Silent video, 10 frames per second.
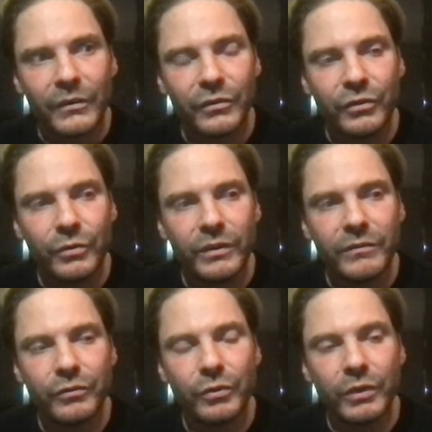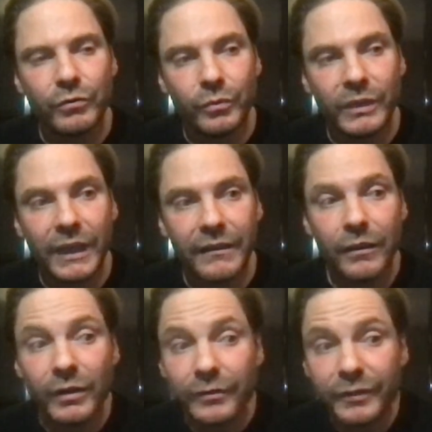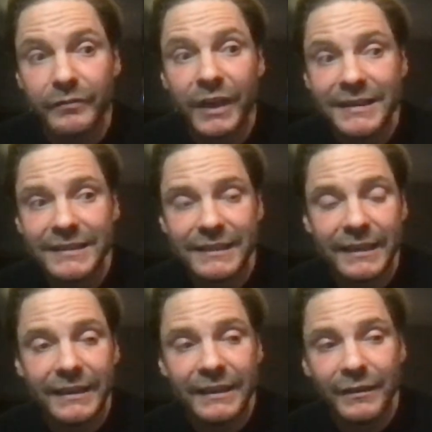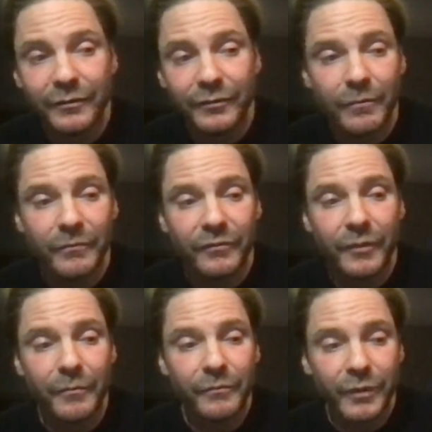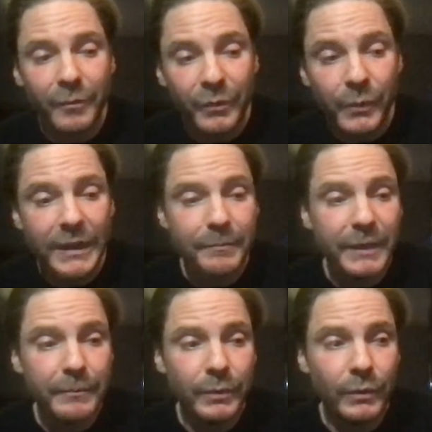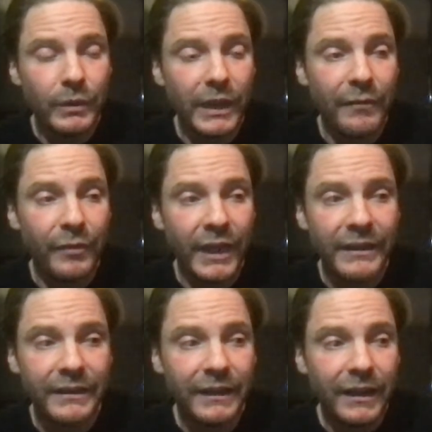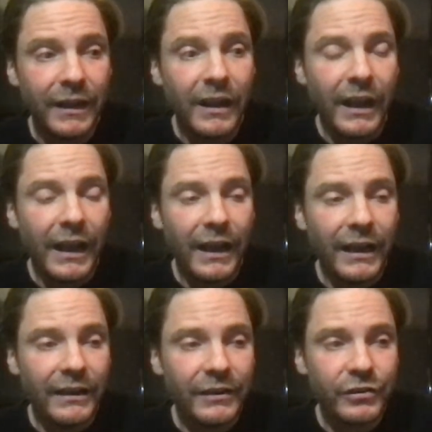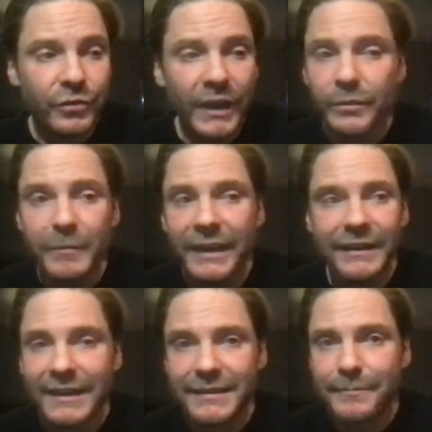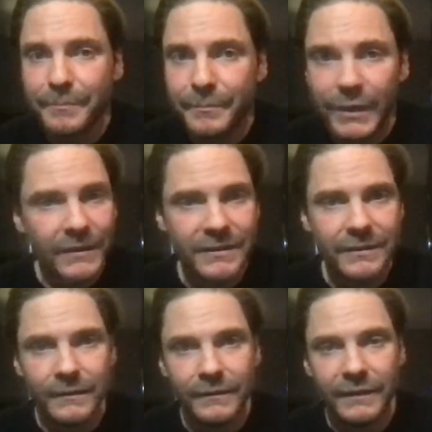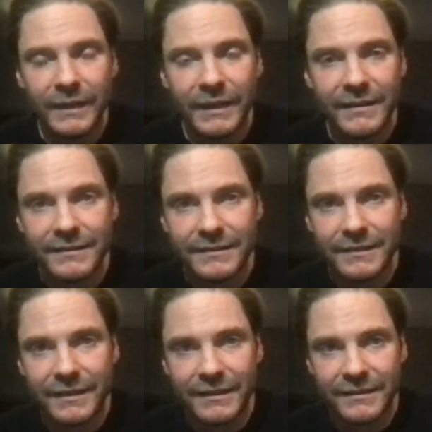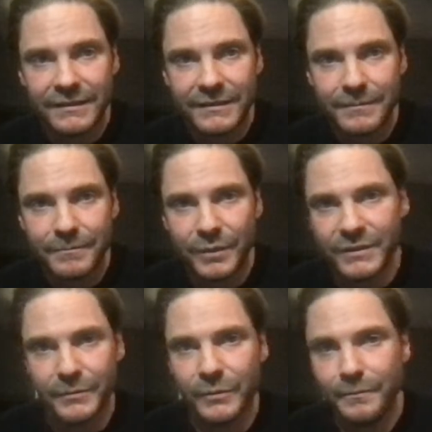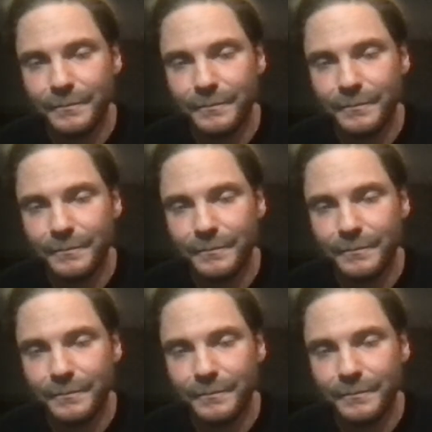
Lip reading: to get a lot of advice from the right people, and then try to make it as personal as possible.